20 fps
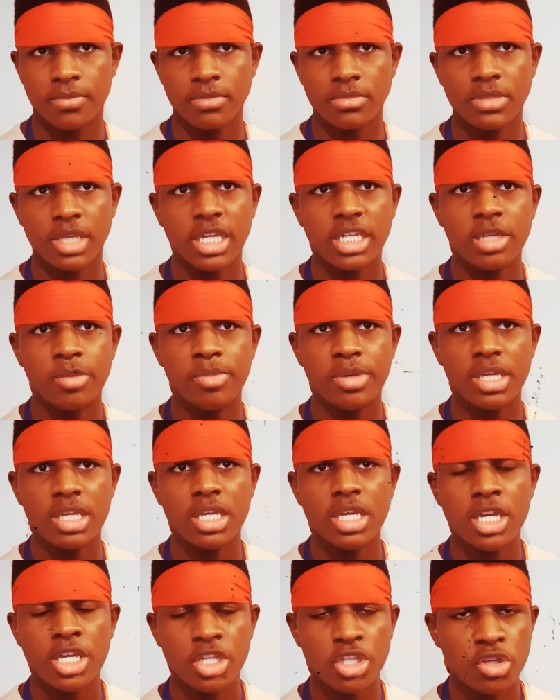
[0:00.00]
It could
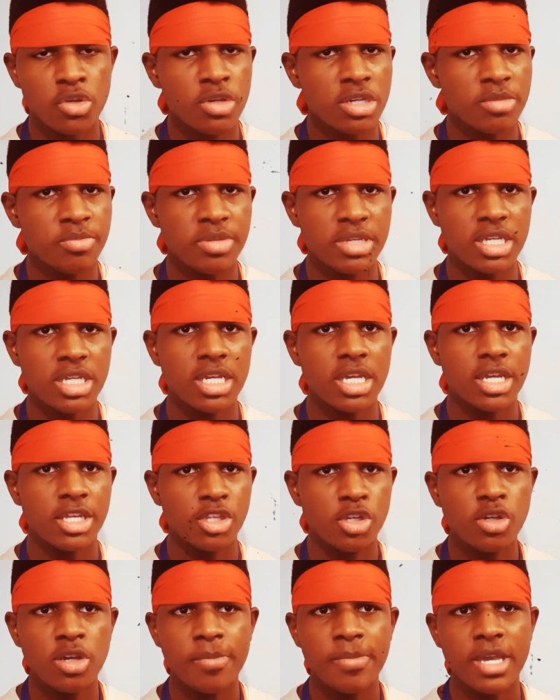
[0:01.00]
be you could
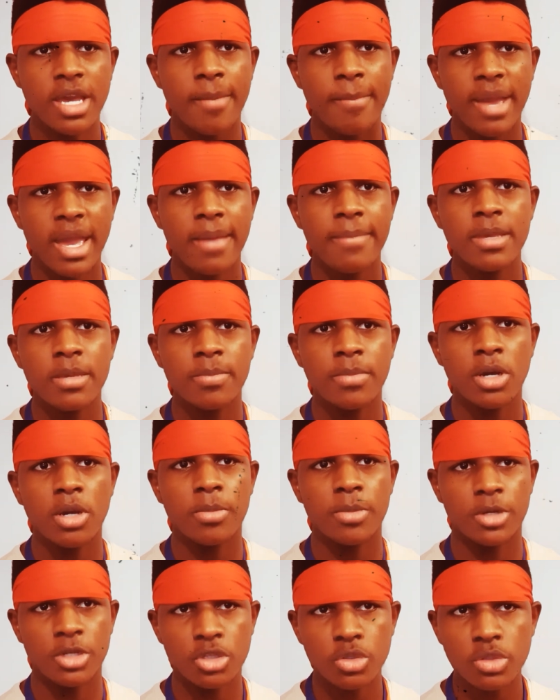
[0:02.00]
be a baby
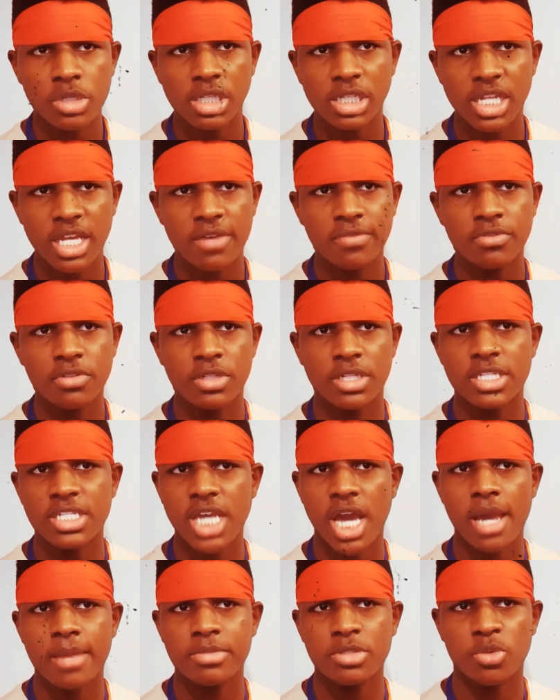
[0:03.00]
boomer. You could live through the
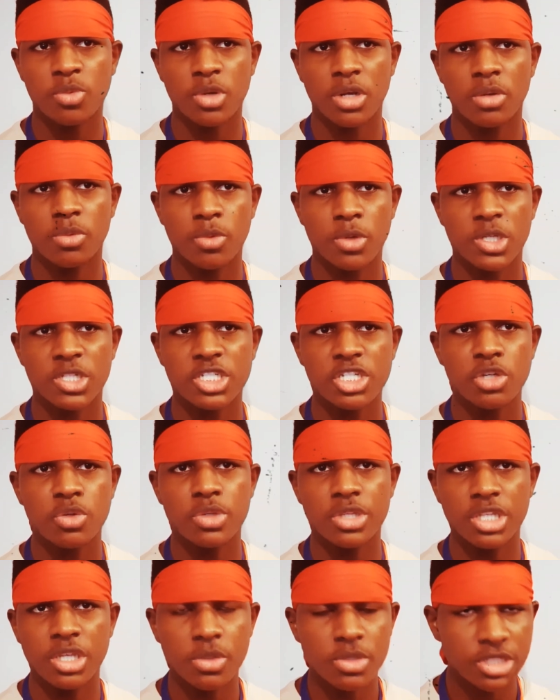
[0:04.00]
times of World War II
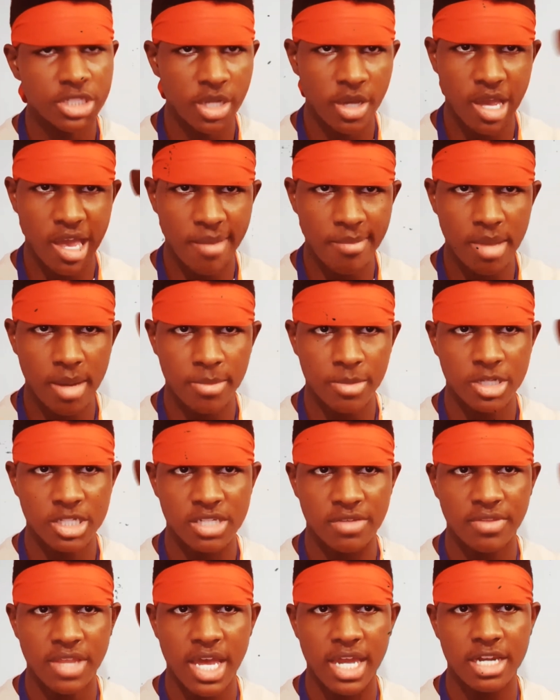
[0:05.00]
and you'll still have memories
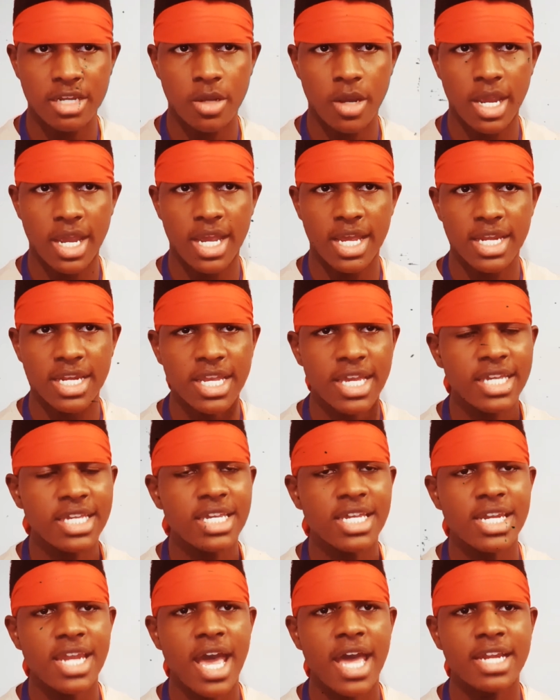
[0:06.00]
of that in your head. It
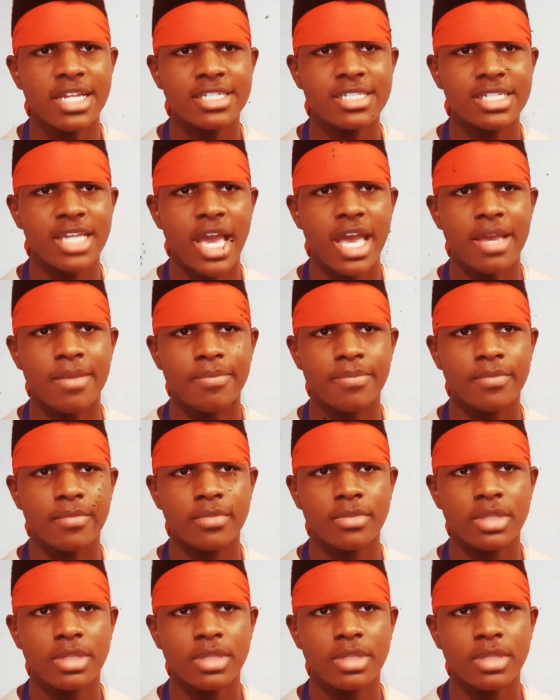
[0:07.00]
cannot escape.